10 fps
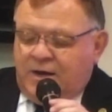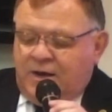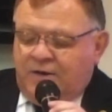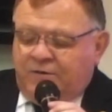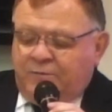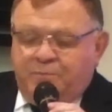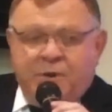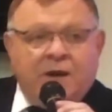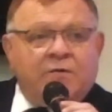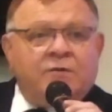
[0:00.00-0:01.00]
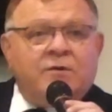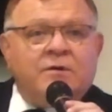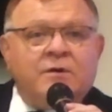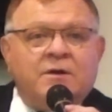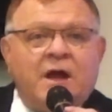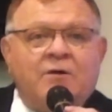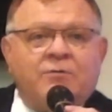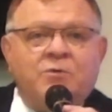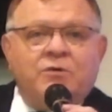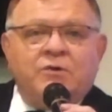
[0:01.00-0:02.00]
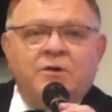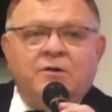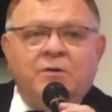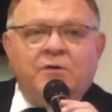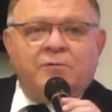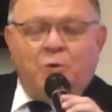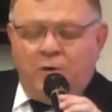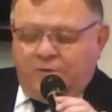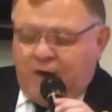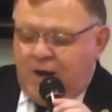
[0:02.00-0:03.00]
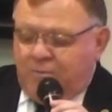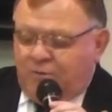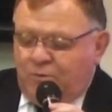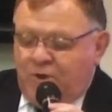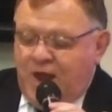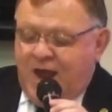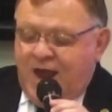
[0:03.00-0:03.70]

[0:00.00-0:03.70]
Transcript: His biggest contribution to the sports came to